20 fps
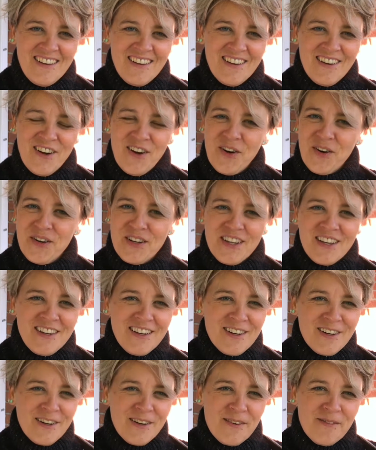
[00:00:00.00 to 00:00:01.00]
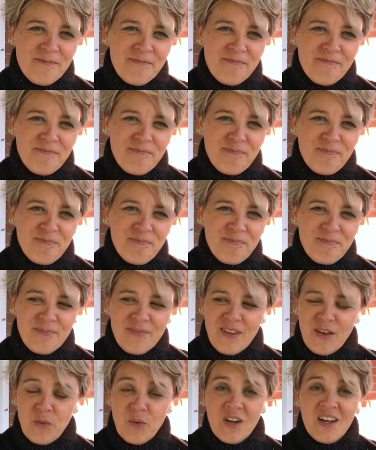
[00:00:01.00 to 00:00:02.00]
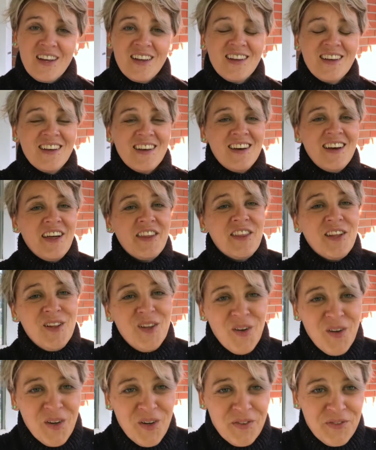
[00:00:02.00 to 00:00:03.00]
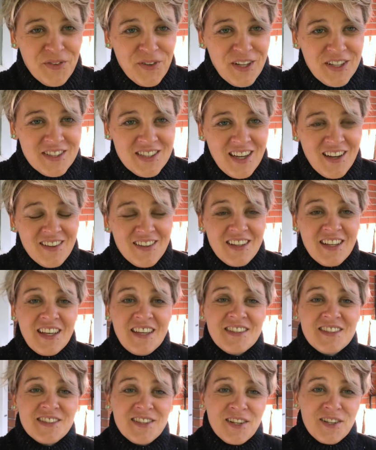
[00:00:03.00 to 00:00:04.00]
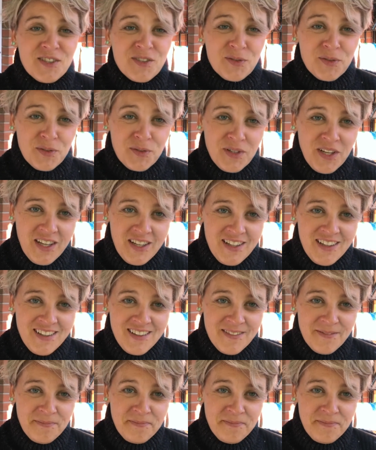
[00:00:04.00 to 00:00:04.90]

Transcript: Oh dear. Well, the lawyer freaks out and he starts running.